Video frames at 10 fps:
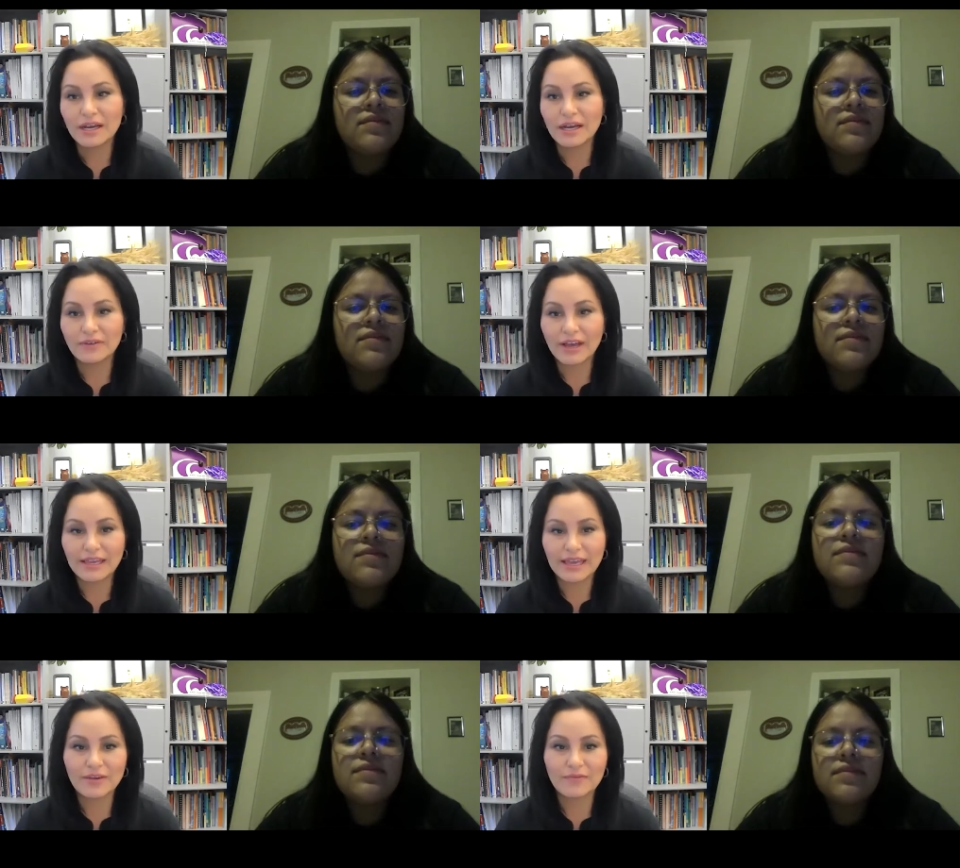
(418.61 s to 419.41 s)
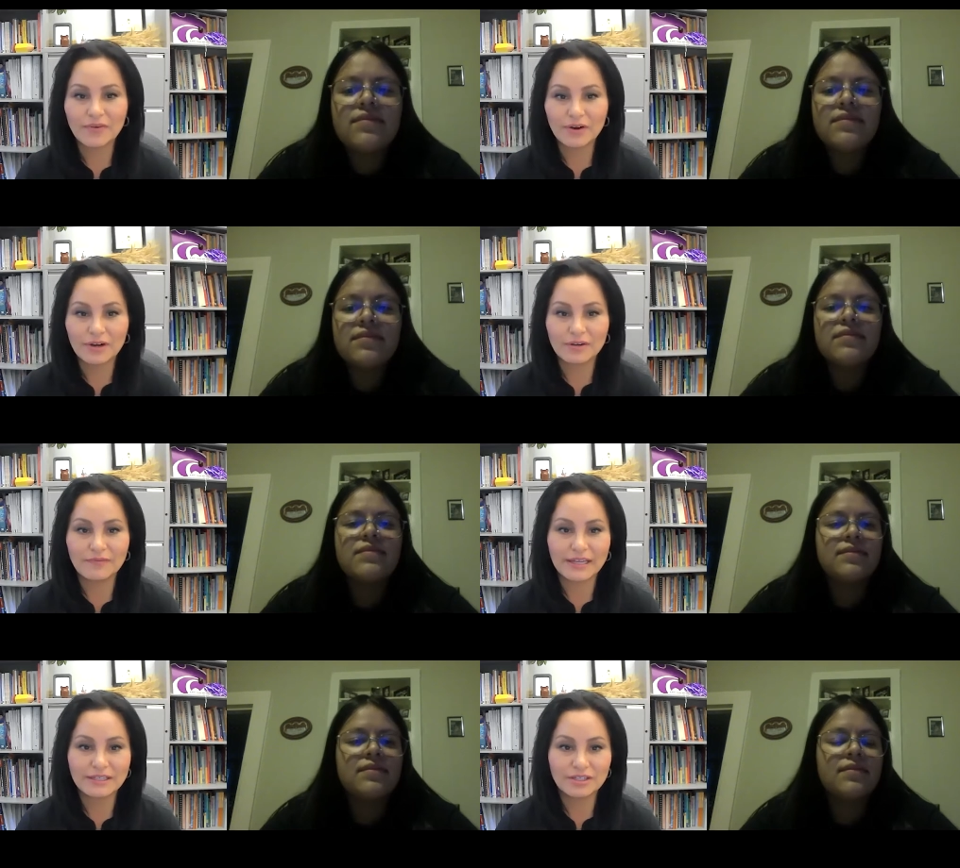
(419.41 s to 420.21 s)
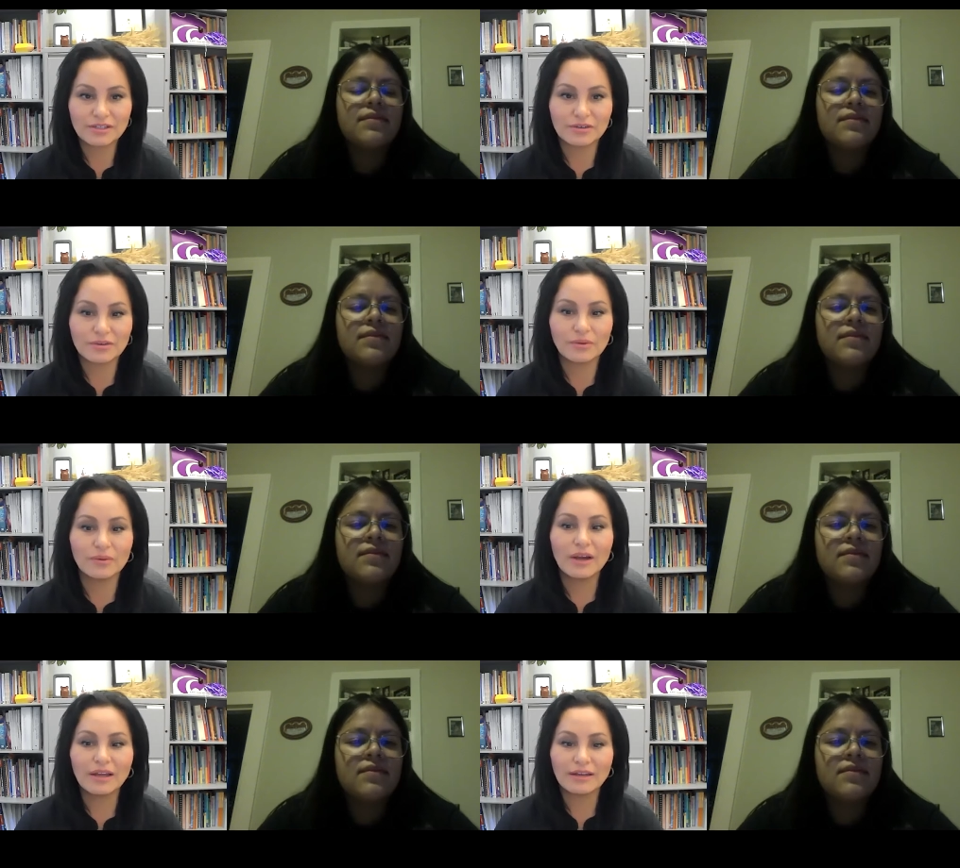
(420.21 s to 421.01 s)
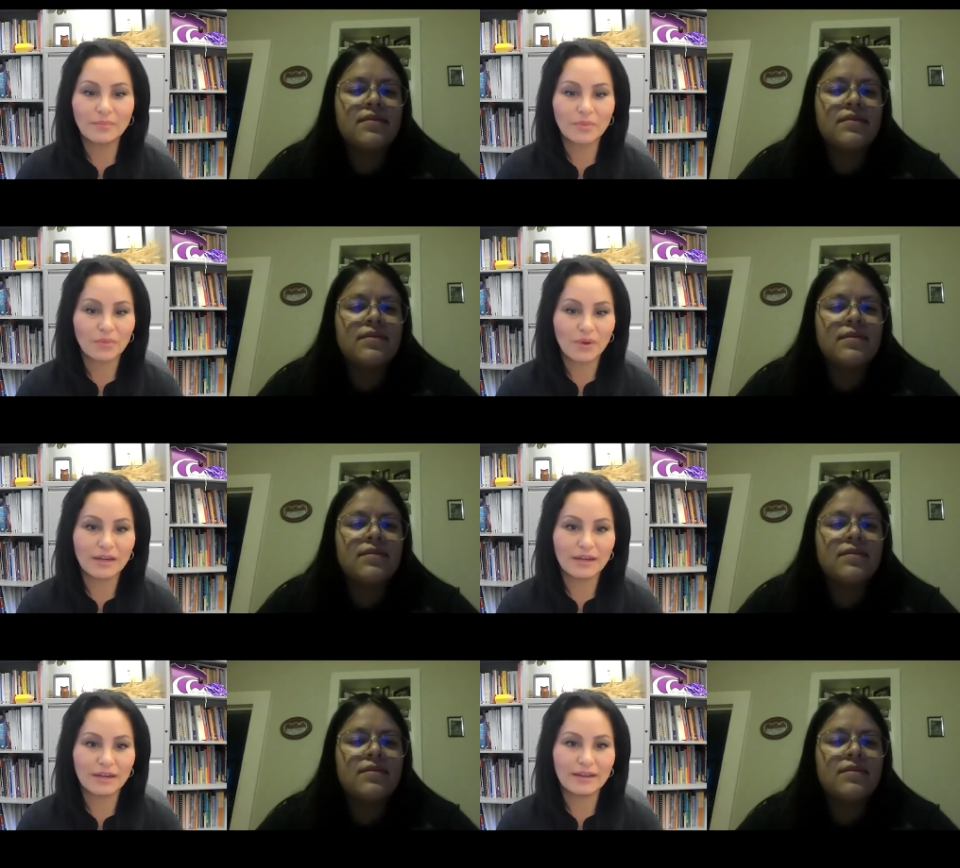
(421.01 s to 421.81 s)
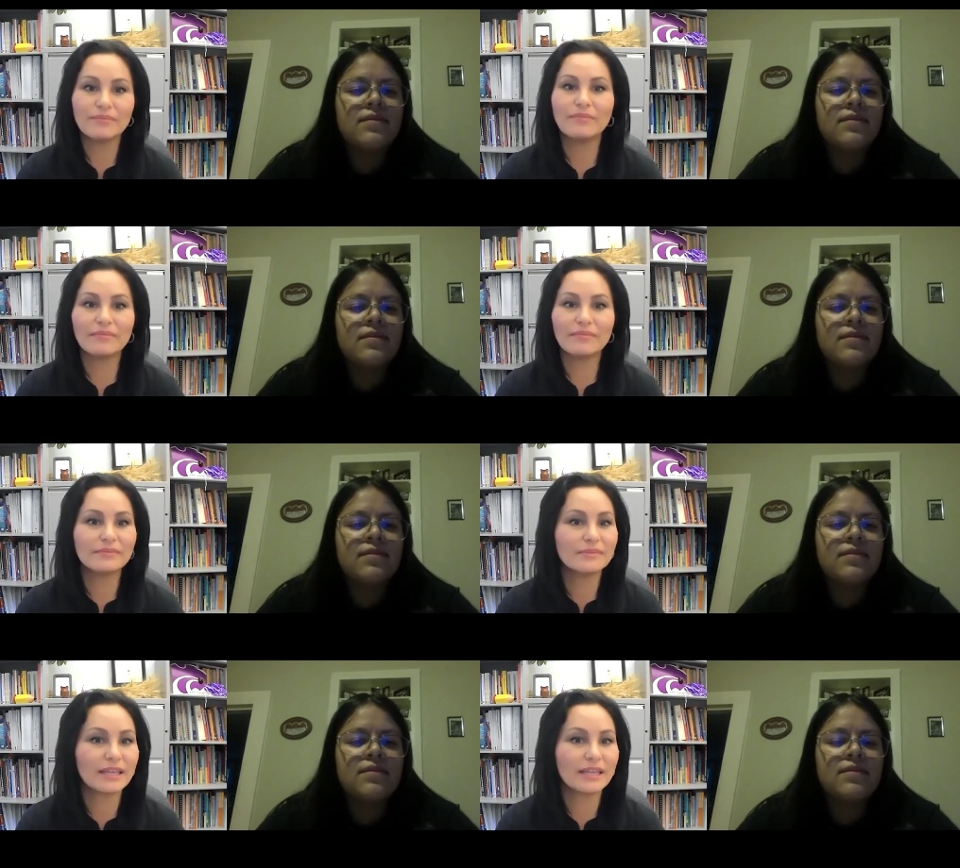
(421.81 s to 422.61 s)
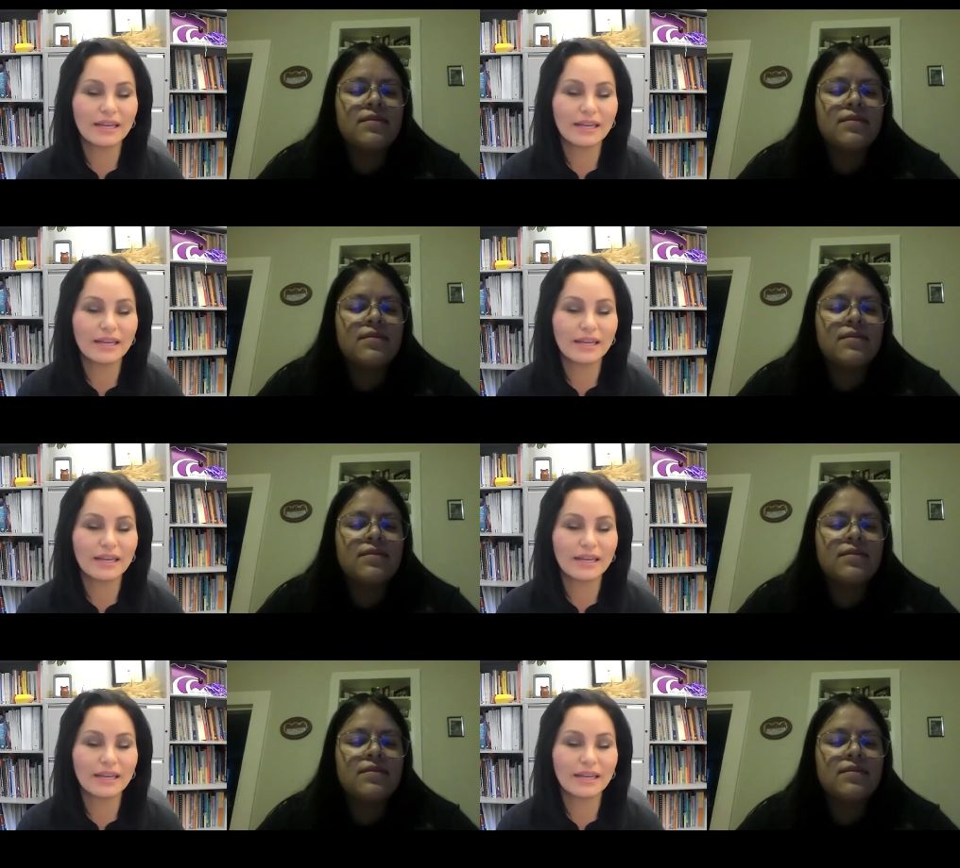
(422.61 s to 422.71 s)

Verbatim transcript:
Speaker 1: i gave her advice to number one get